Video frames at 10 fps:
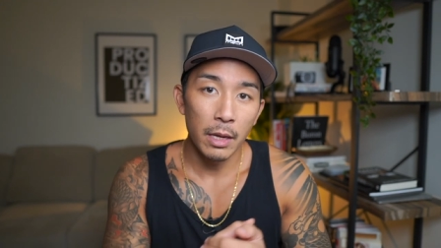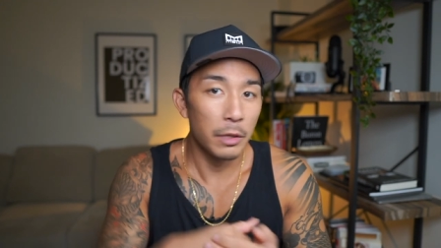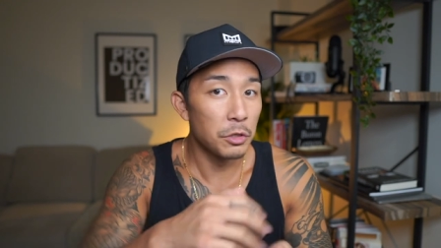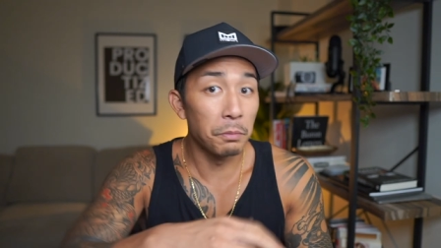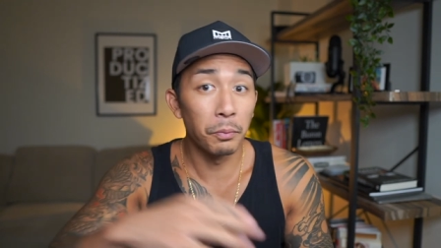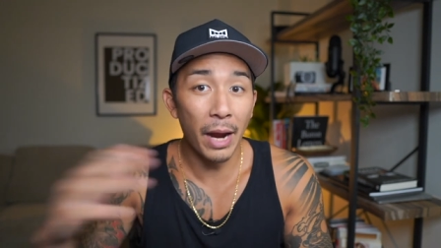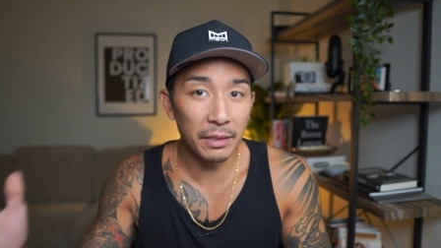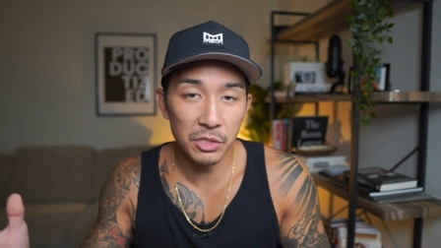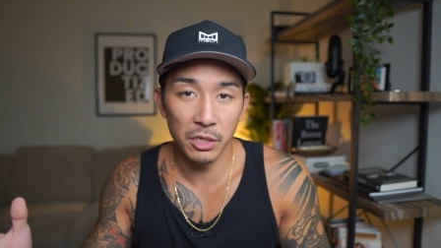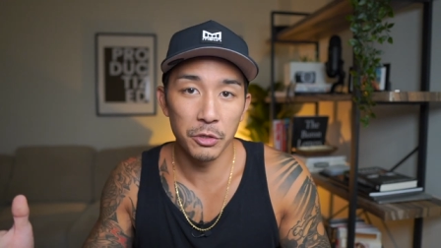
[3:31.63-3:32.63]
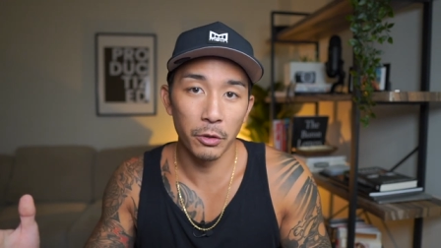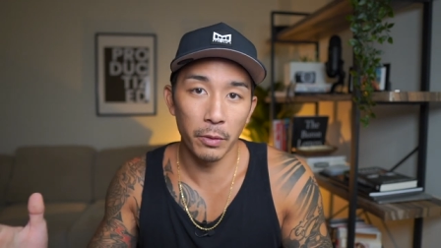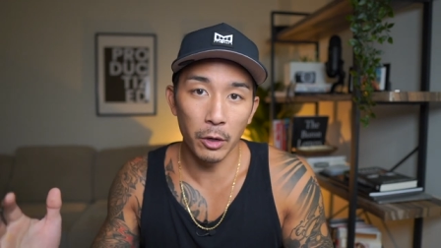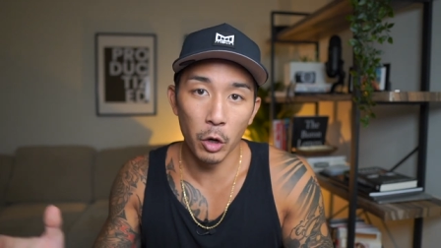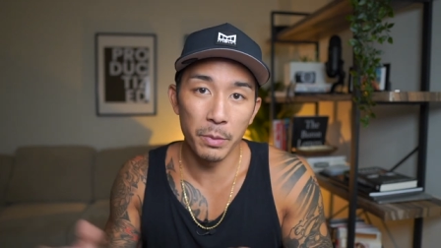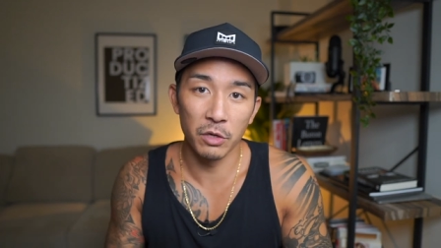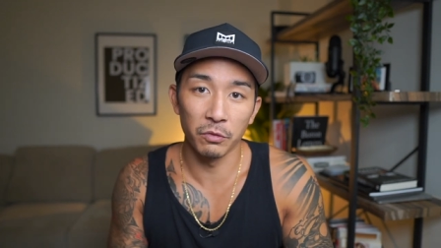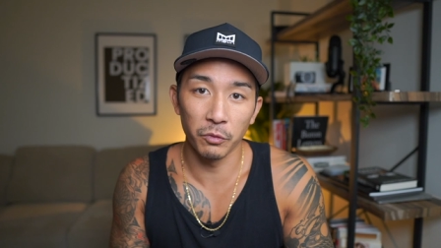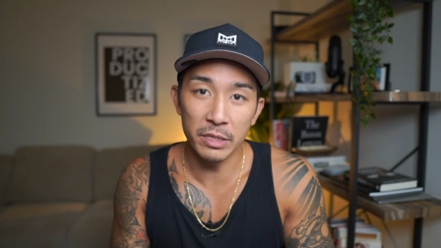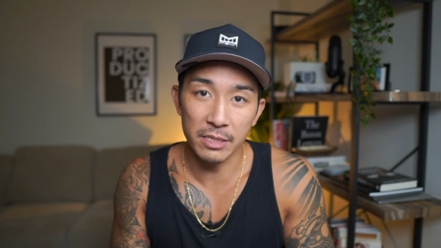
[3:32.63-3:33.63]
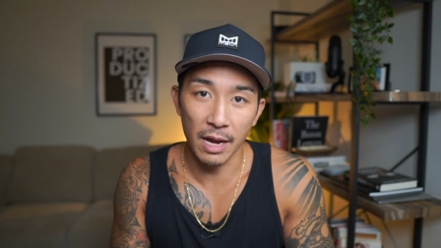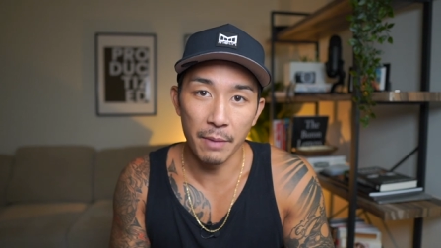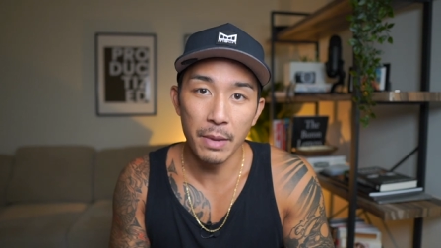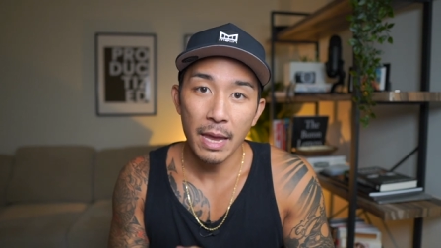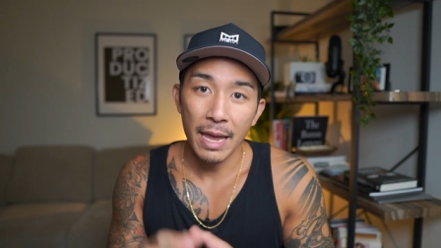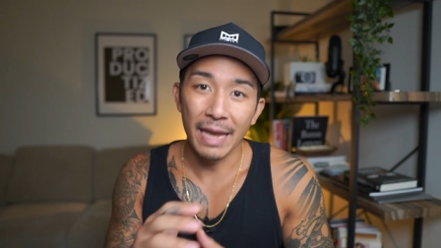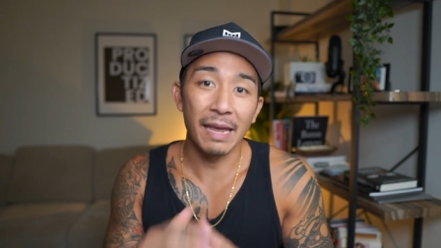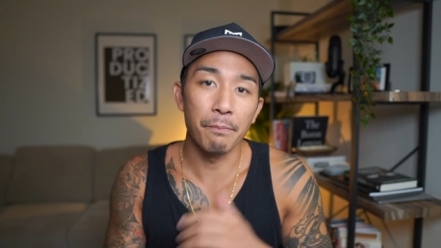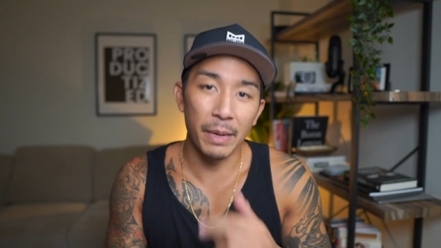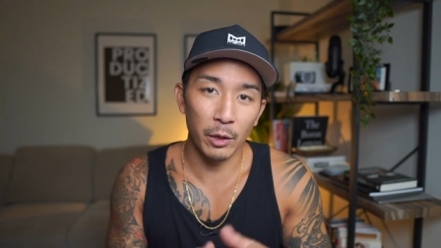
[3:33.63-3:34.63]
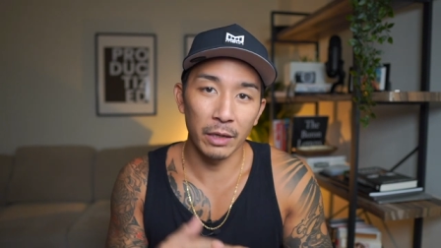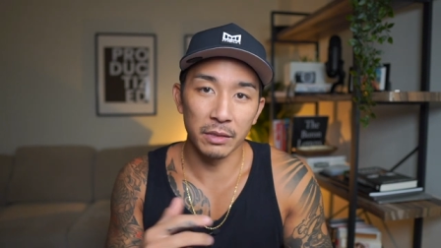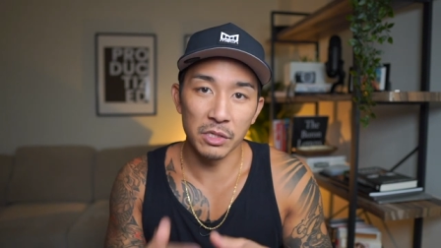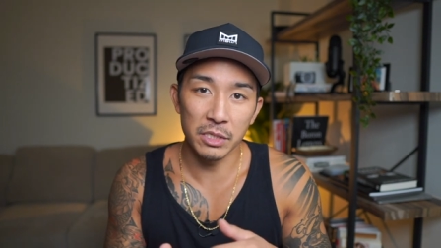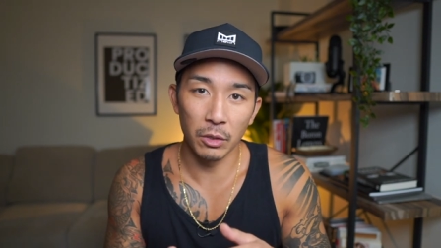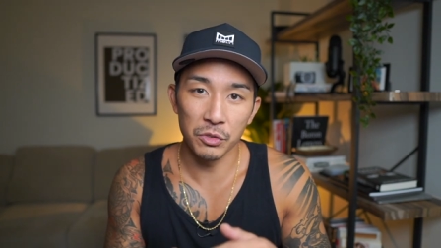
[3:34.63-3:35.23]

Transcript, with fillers: And you can practice on your own at home in your free time and get better at this skill.